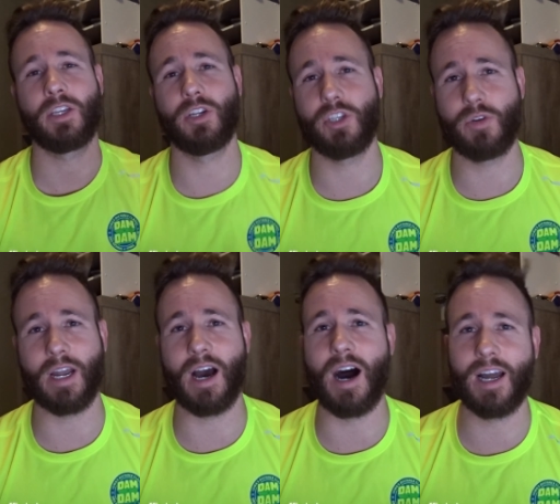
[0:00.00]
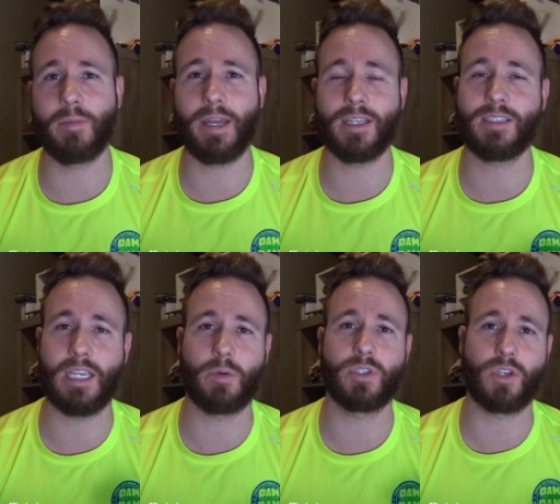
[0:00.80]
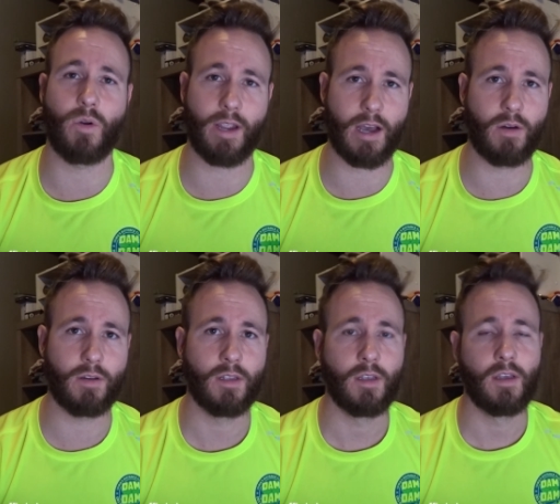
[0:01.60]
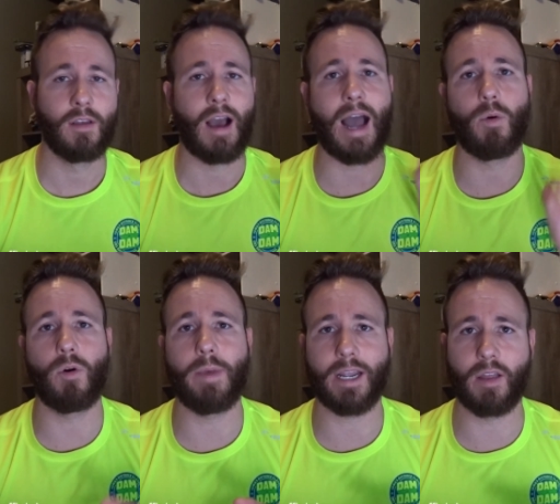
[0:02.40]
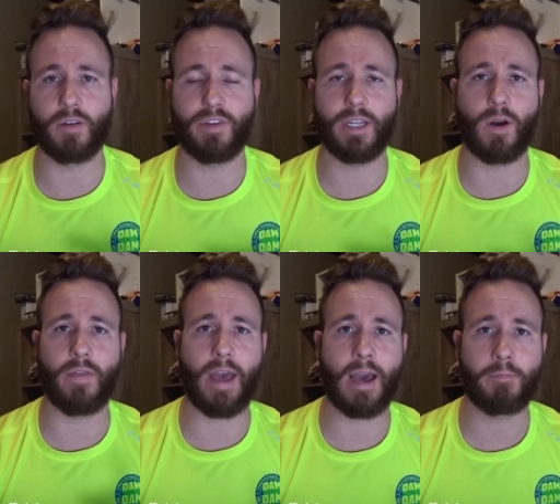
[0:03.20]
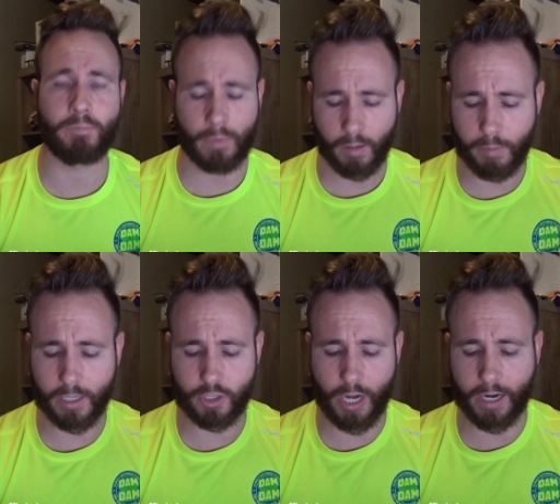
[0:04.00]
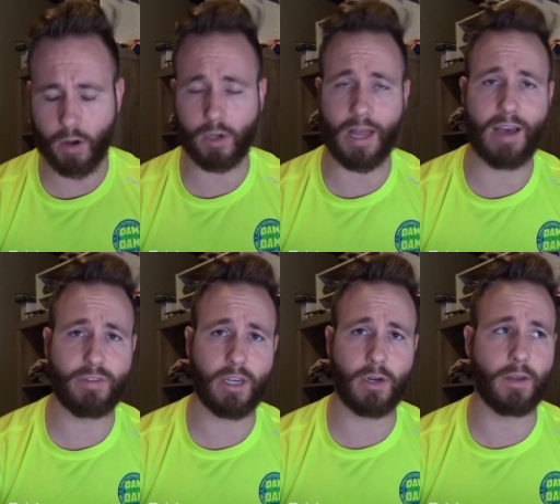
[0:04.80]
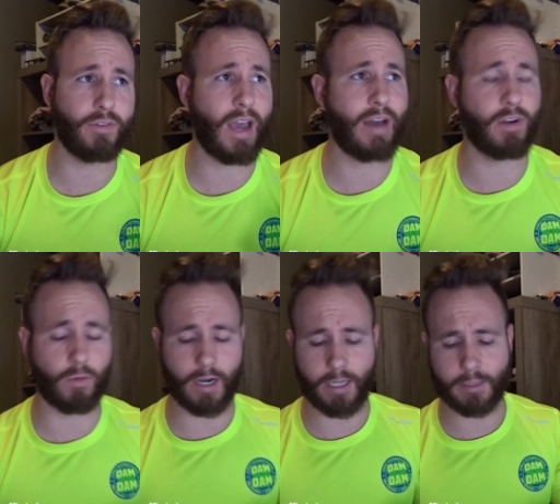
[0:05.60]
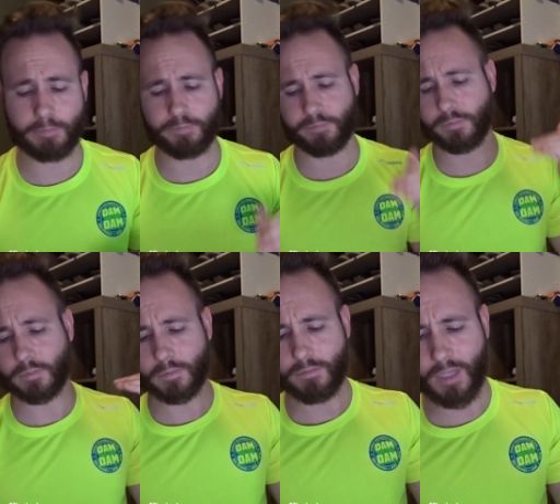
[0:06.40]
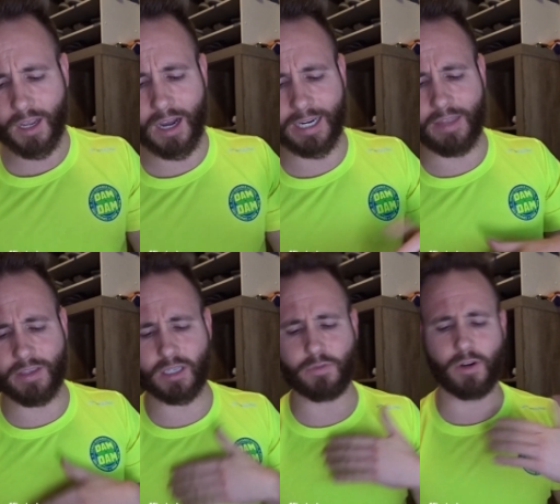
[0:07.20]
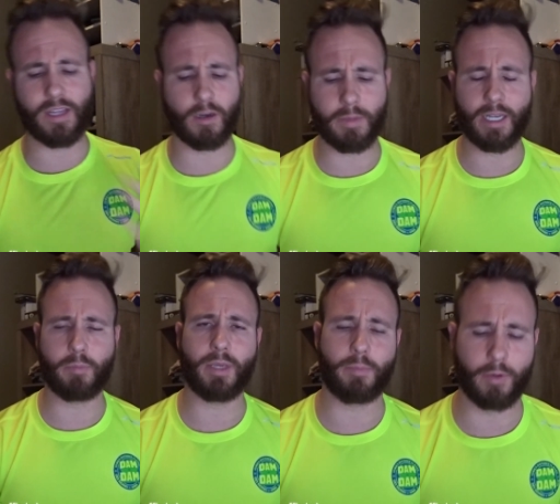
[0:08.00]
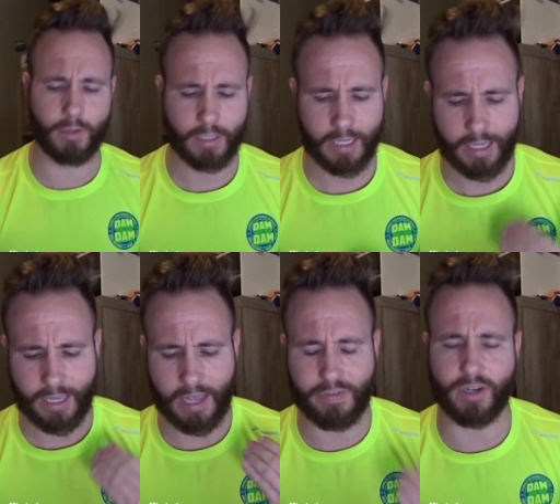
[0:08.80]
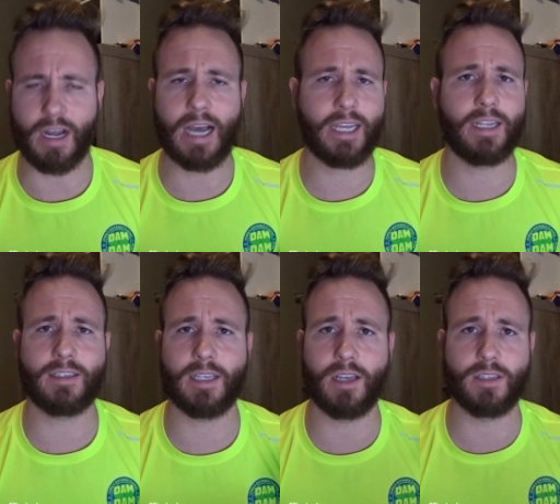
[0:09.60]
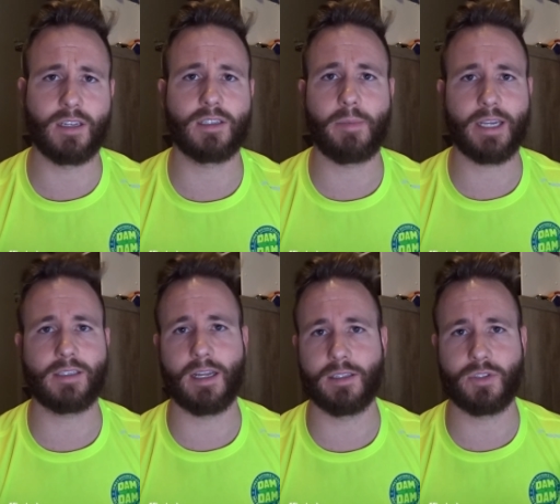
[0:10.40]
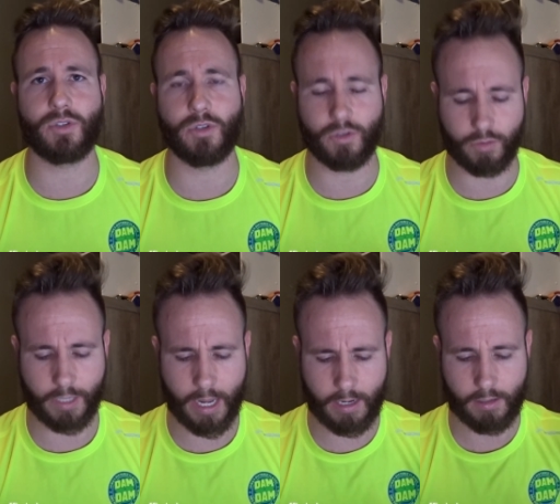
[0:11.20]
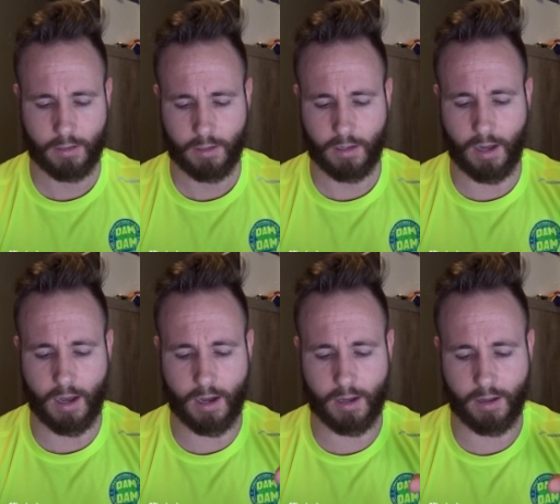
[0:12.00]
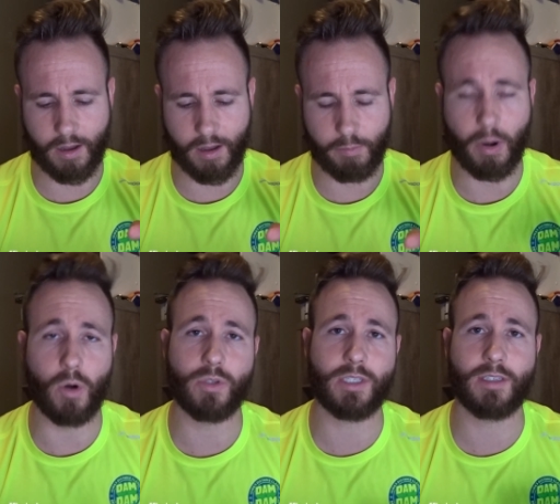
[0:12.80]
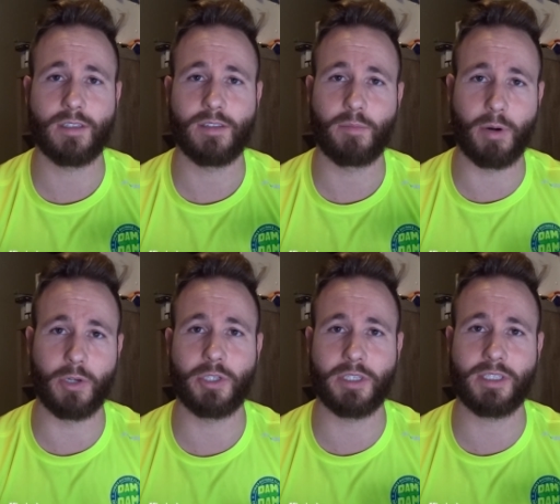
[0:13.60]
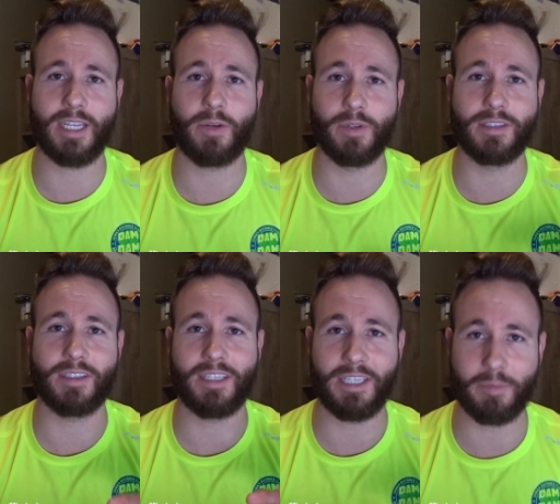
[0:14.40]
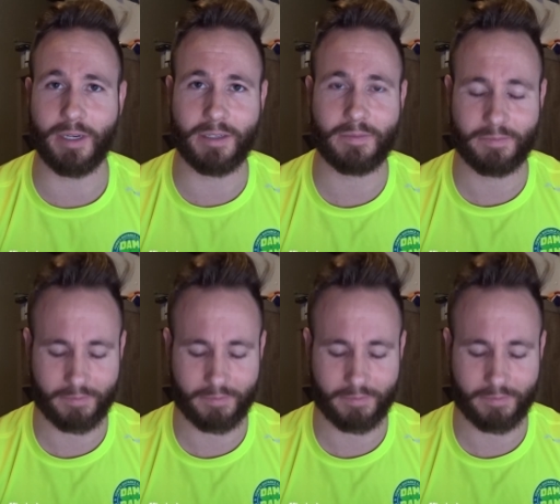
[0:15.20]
You've got an automated sequence going out. I will make another video on that, but check out Klaviyo if you haven't already. Again, this is for intermediate people. If you're not getting sales, it doesn't make sense to create a post-purchase sequence email.